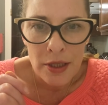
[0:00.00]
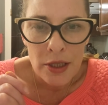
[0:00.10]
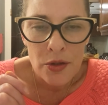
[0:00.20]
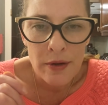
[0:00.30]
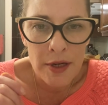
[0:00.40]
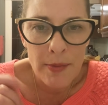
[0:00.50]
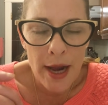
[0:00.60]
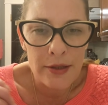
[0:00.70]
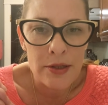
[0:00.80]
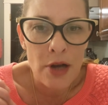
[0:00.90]
Do you have any
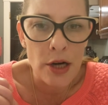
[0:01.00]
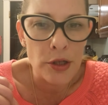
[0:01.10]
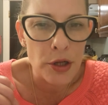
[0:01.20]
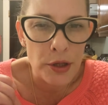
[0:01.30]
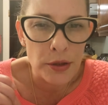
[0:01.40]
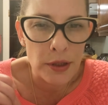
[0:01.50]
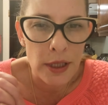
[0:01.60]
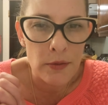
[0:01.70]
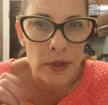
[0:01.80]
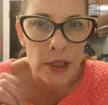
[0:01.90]
pets? Not currently.
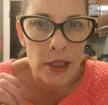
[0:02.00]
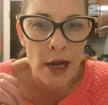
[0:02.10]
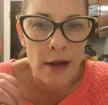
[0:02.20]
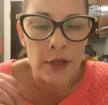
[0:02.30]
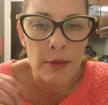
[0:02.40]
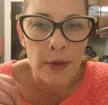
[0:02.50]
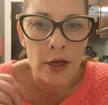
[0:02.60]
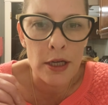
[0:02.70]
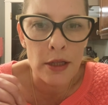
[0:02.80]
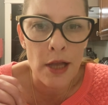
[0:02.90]
We did have an
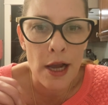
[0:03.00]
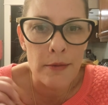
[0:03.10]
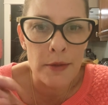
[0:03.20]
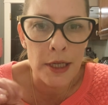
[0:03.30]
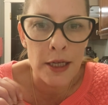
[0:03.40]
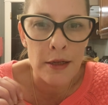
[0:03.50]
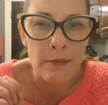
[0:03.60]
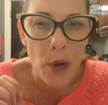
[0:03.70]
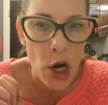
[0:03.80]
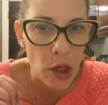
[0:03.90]
American Lab named
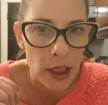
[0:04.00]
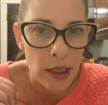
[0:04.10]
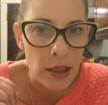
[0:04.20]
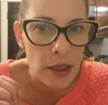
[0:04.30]
Barley.